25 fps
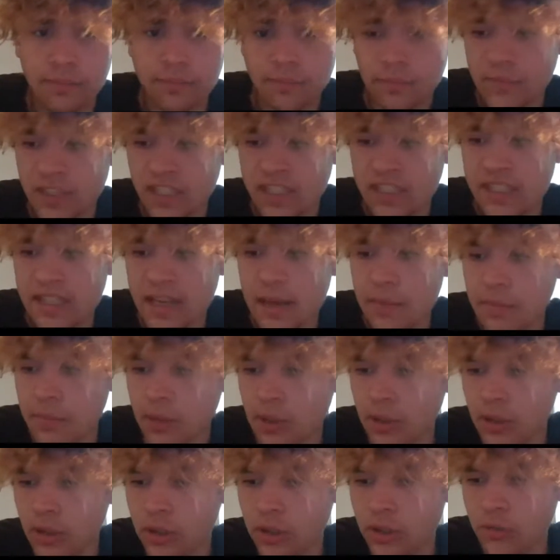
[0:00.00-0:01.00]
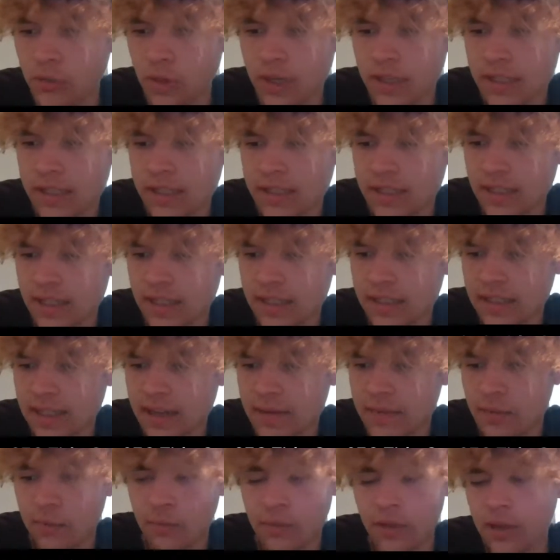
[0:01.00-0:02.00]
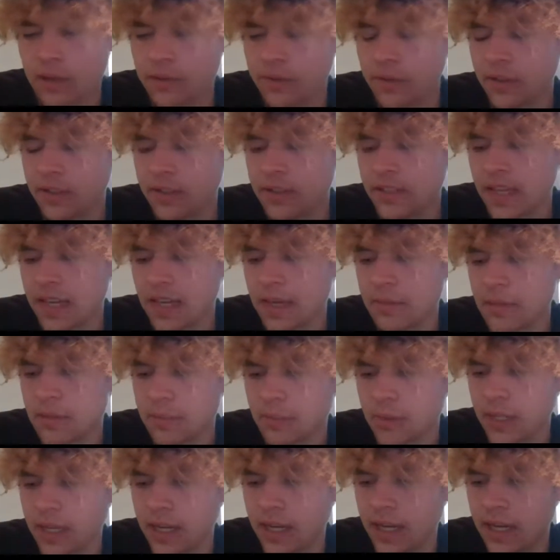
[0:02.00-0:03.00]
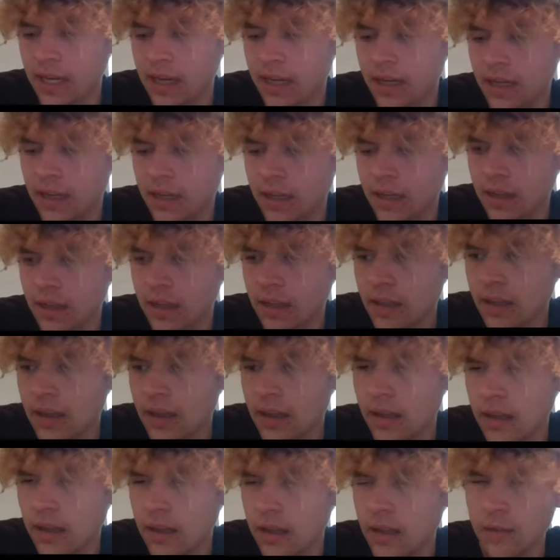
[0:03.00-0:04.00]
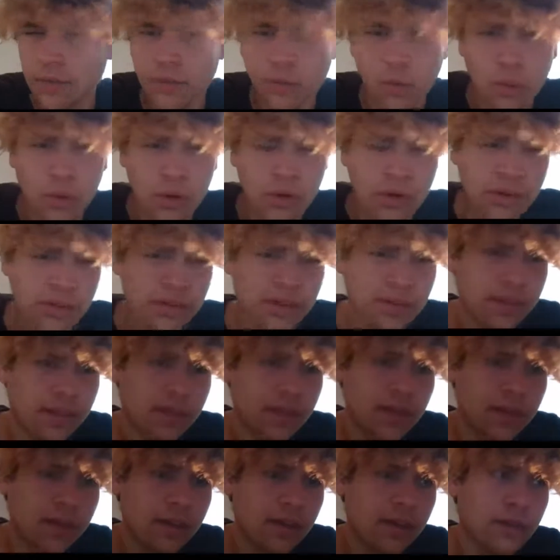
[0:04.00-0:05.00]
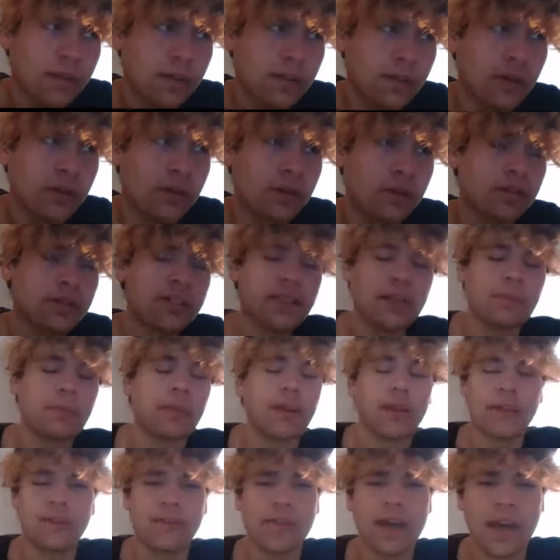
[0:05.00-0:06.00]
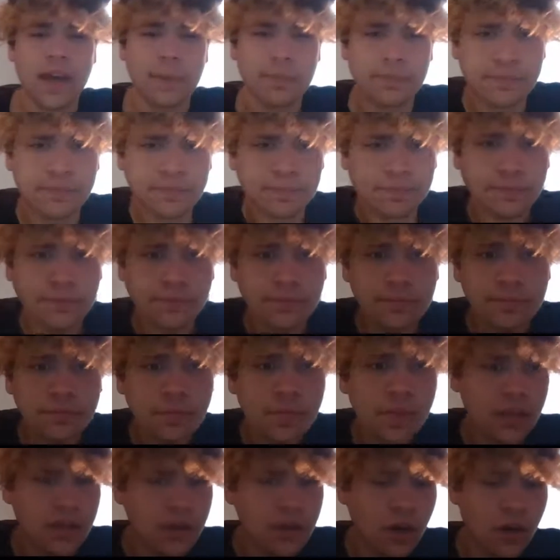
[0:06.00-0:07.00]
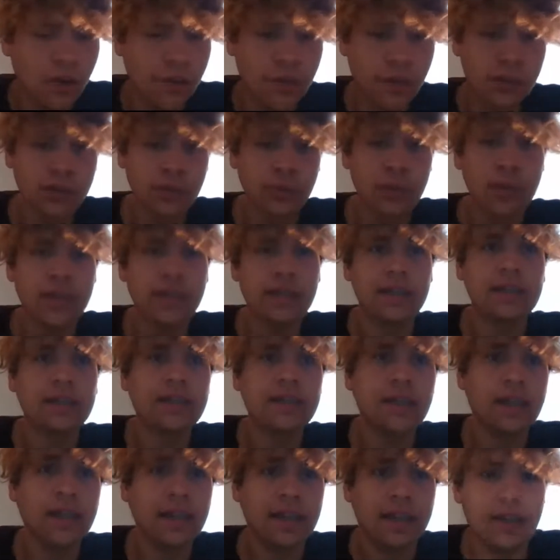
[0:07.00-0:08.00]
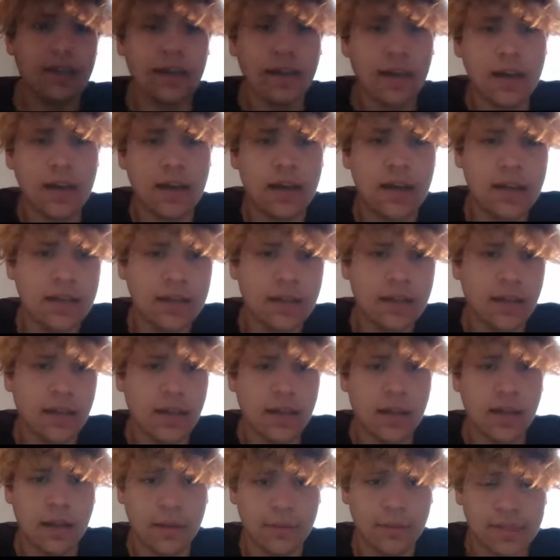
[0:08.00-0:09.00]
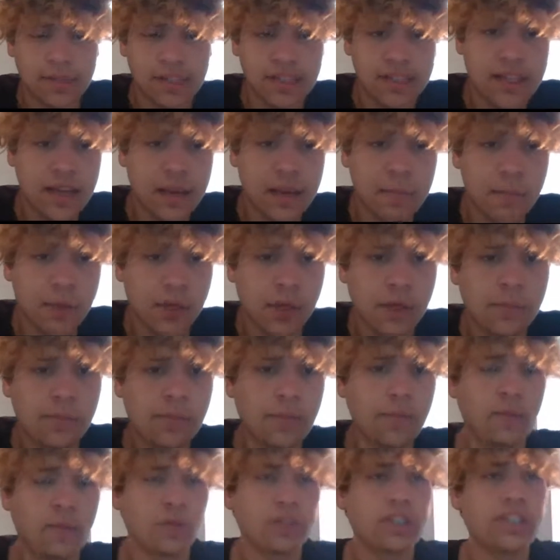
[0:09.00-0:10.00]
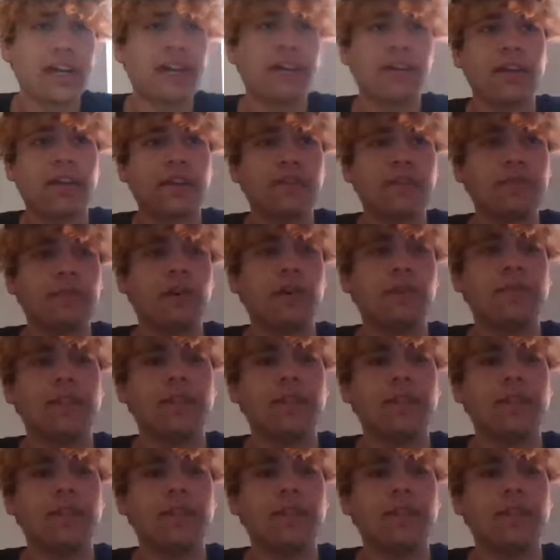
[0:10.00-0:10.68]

December 6th, 7th, whenever this game's played, 4th, 3rd, something like that. First week in December, first Saturday of